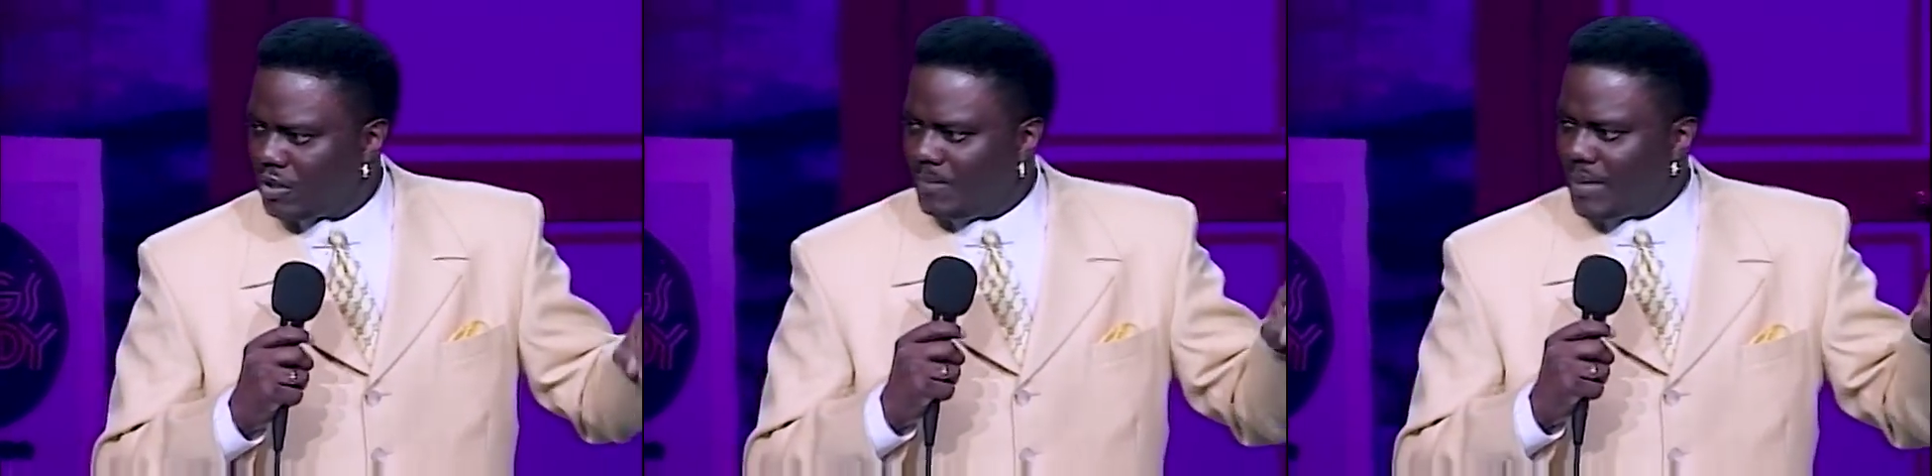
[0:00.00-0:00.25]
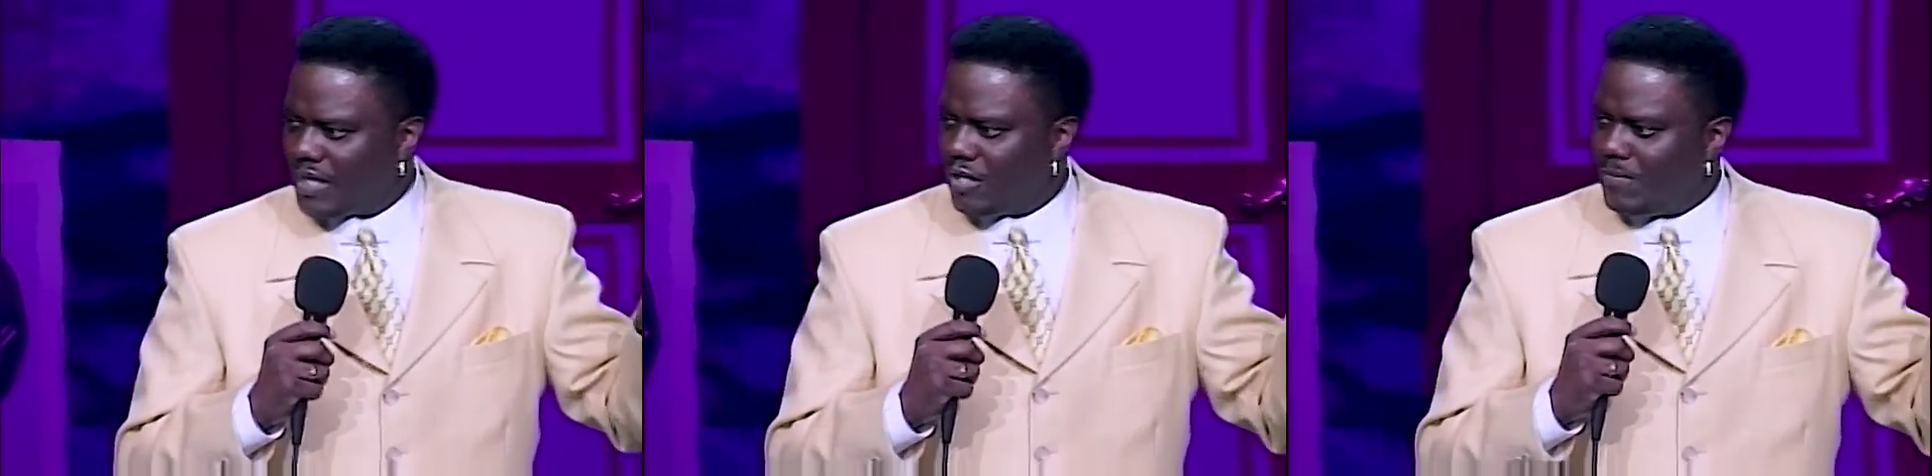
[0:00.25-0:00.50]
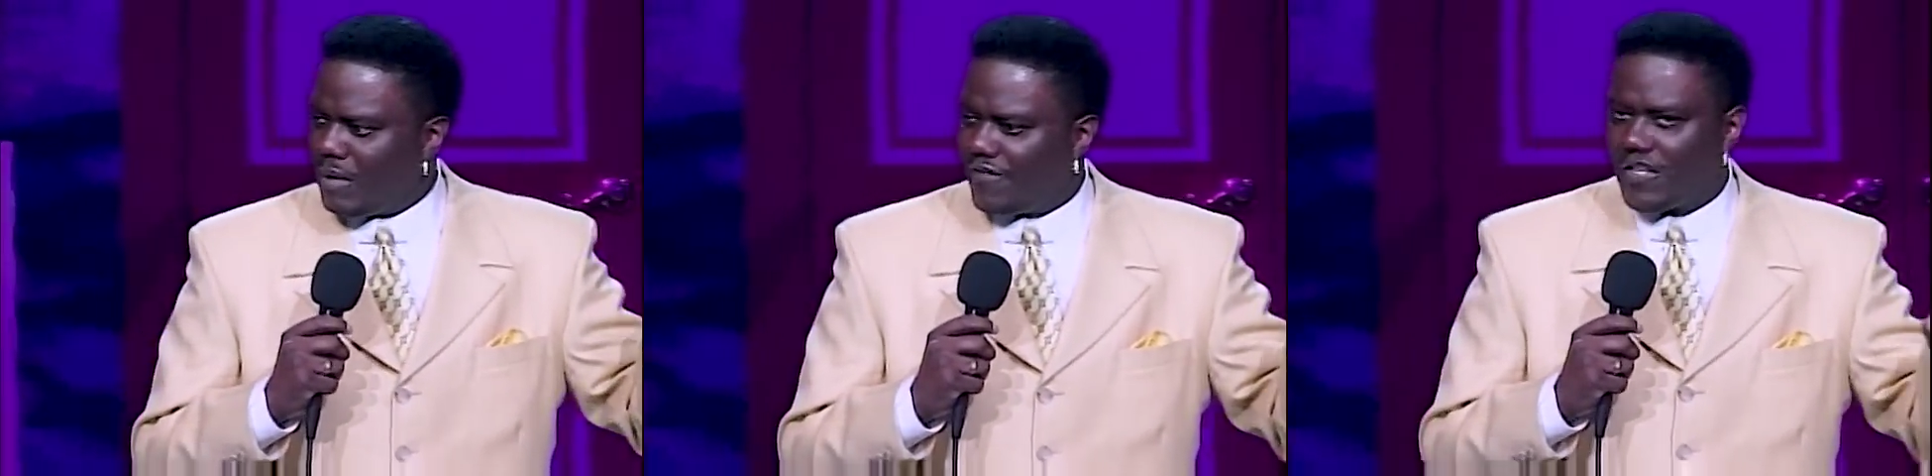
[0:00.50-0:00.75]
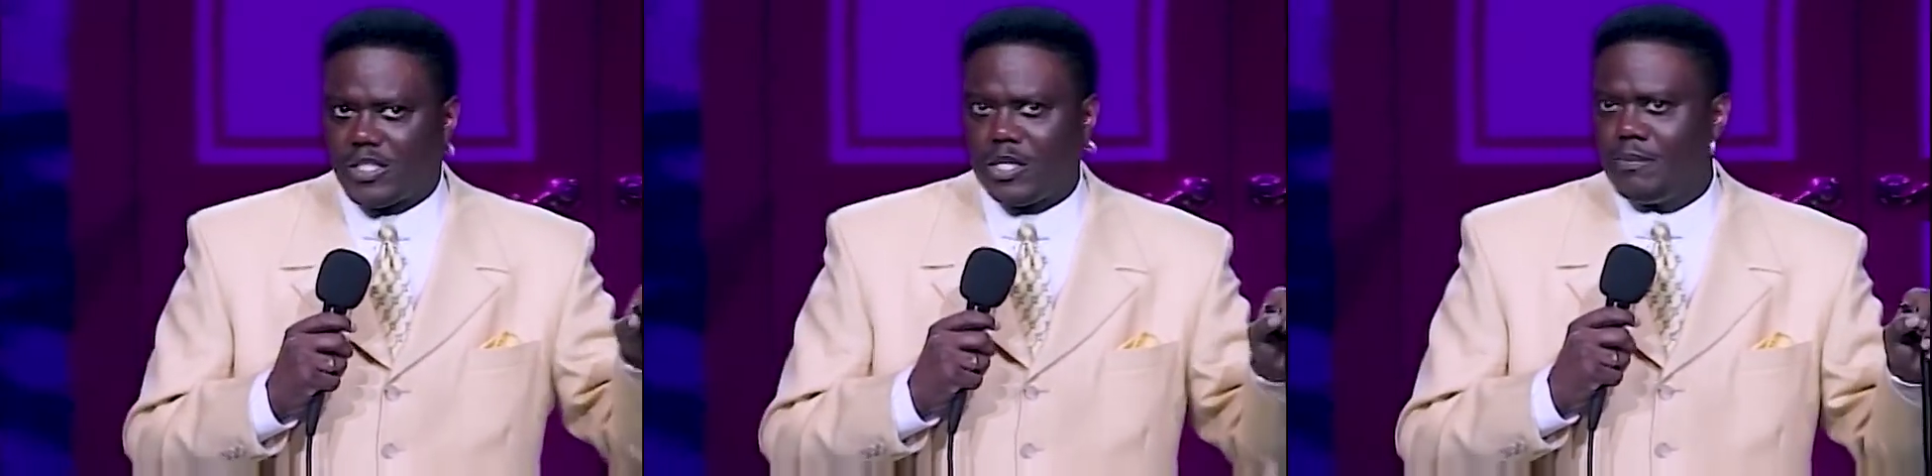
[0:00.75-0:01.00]
Don't make no
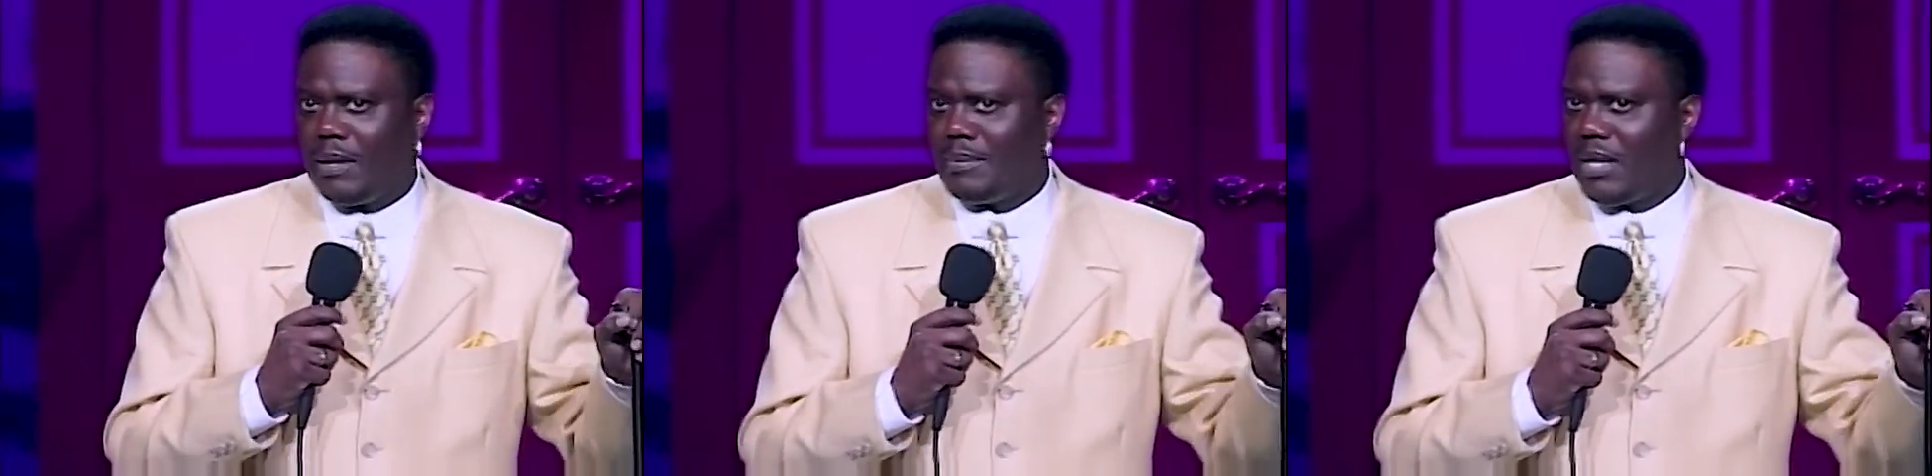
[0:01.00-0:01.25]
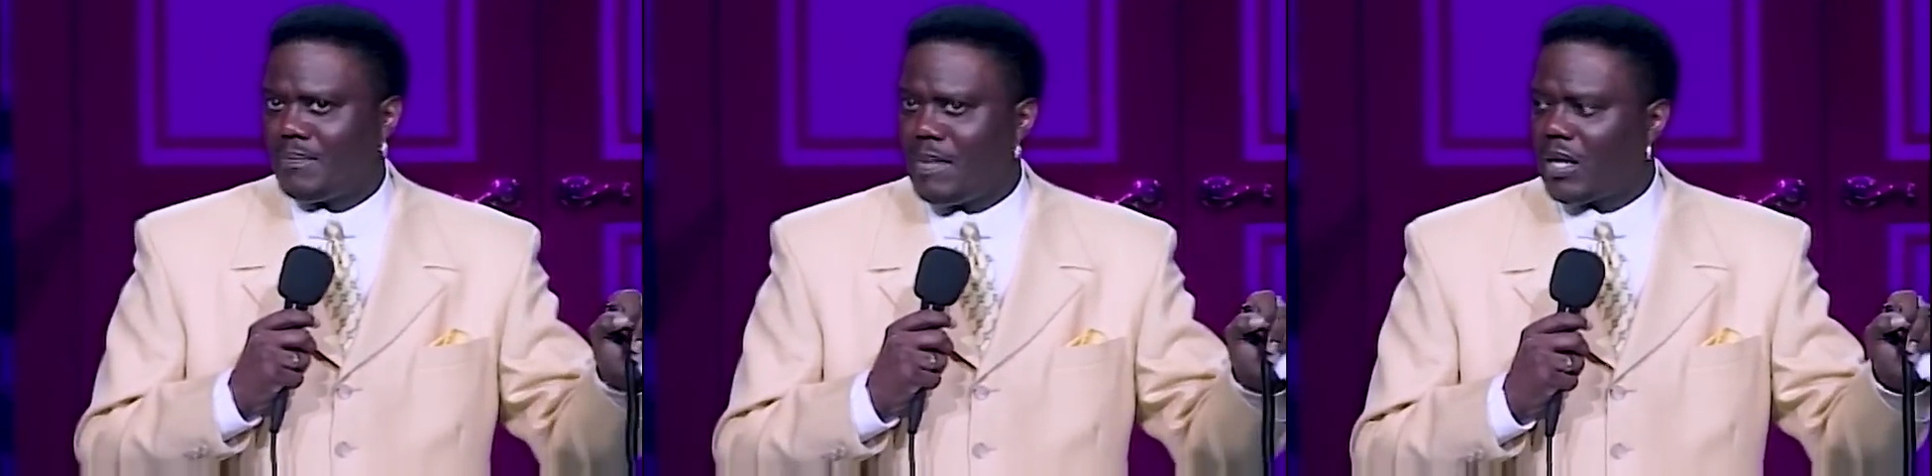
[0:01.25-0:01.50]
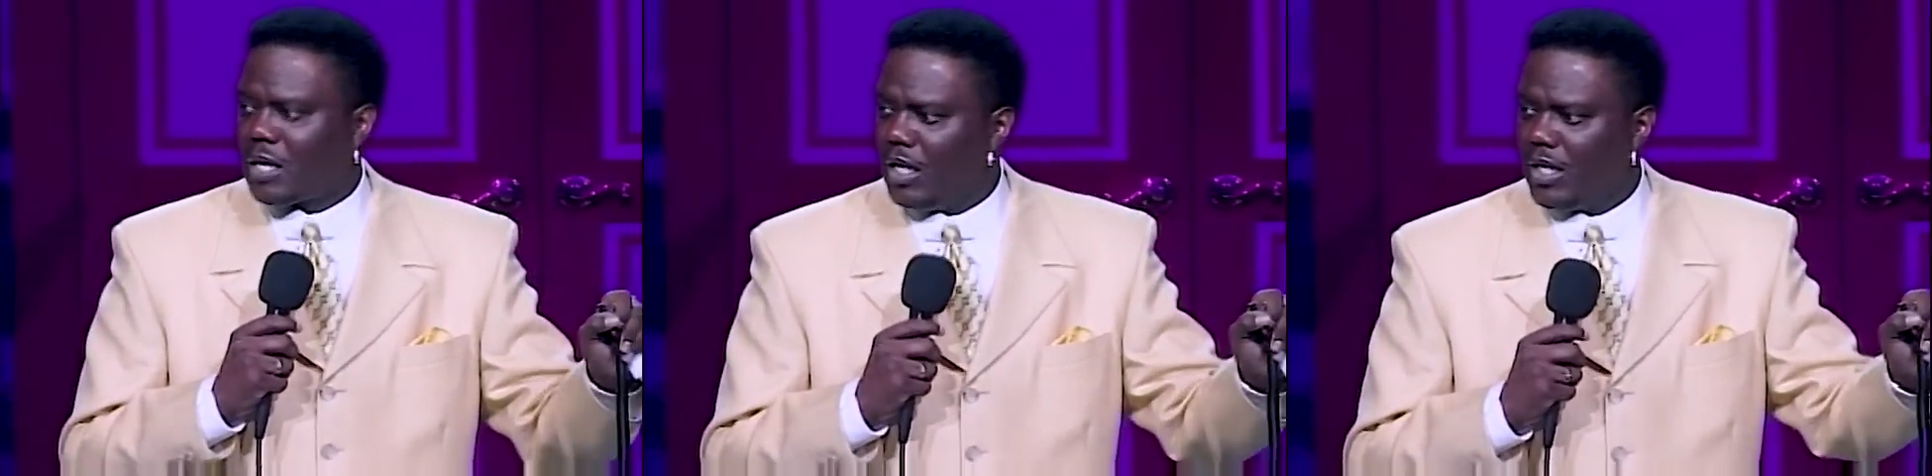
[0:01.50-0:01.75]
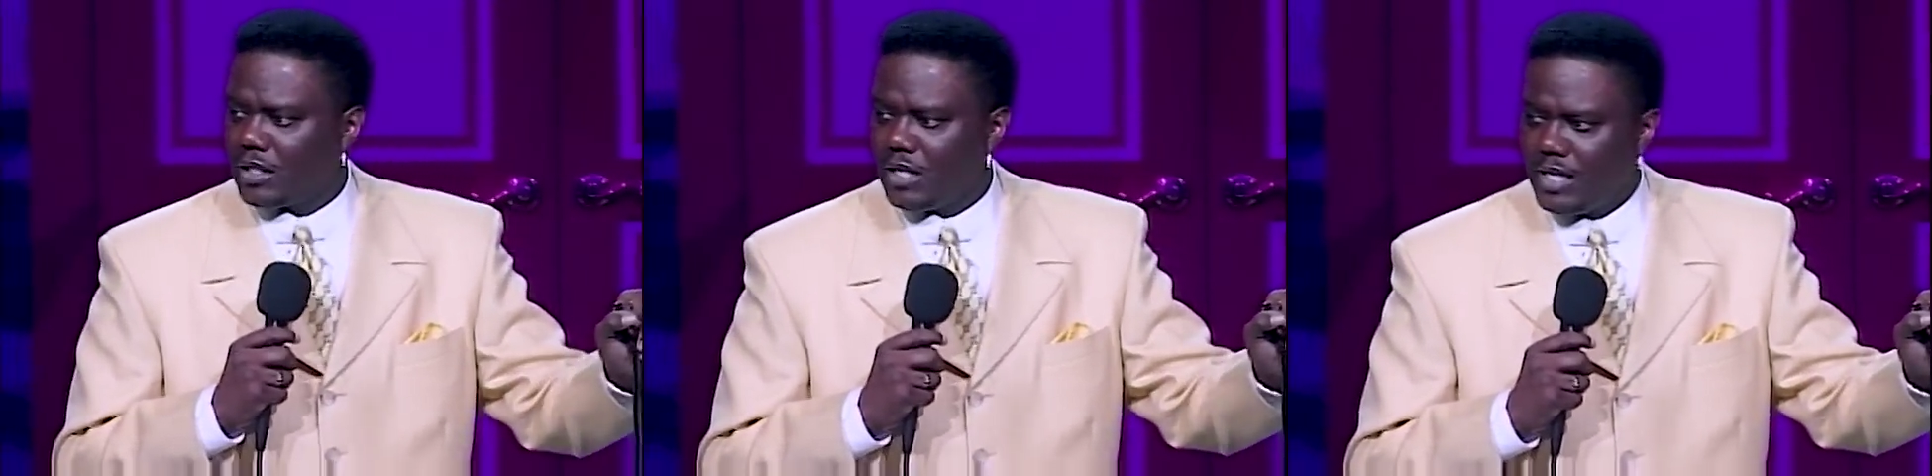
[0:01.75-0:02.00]
motherfucking sense. My, my, my
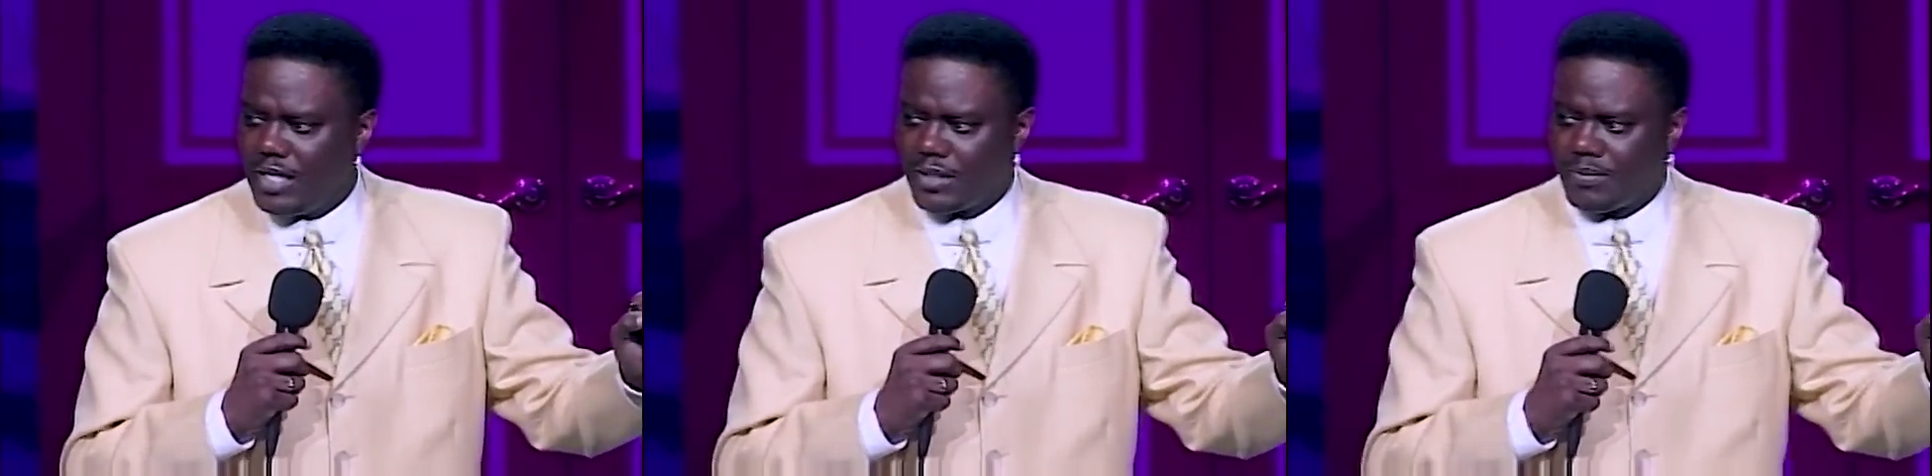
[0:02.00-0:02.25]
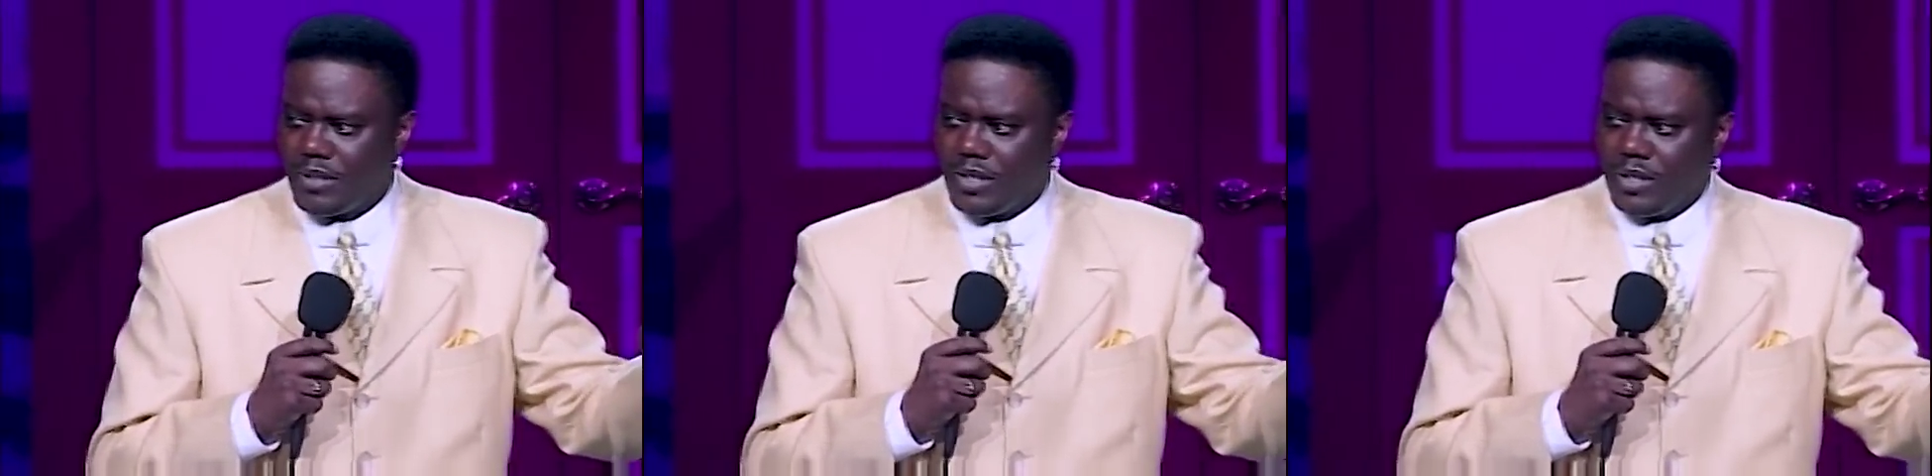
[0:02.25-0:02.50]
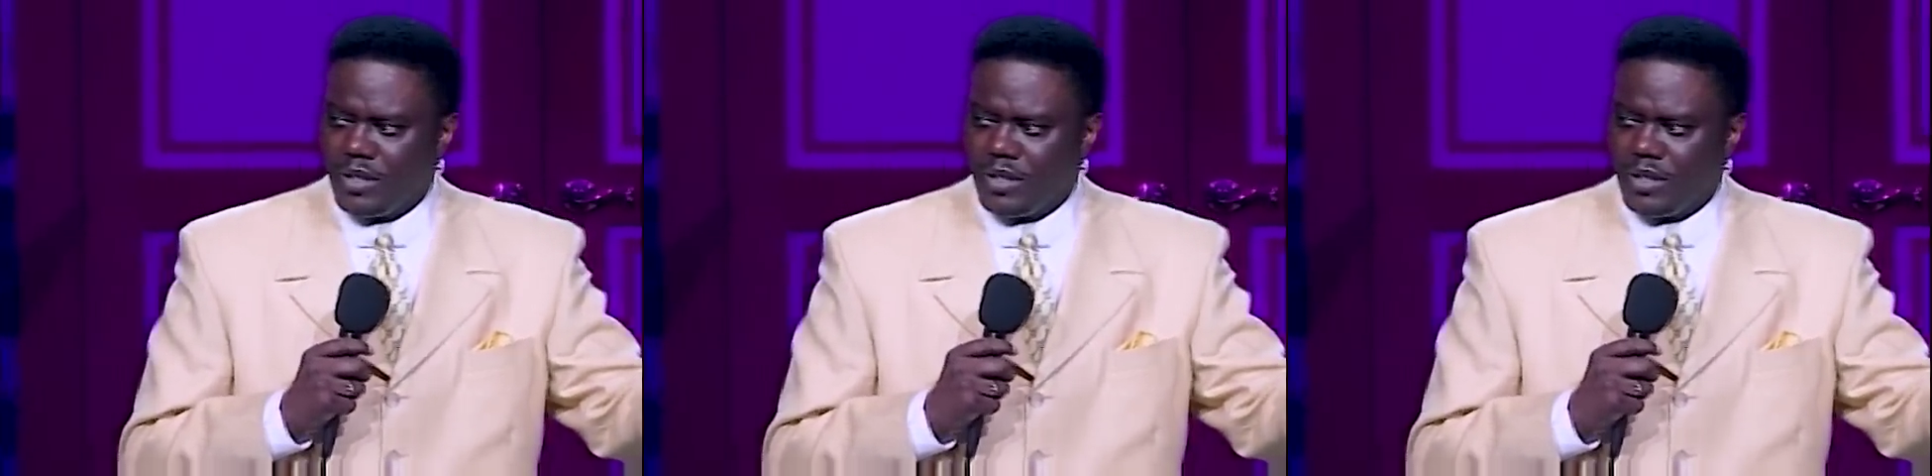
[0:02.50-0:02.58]
cousin a lesbian.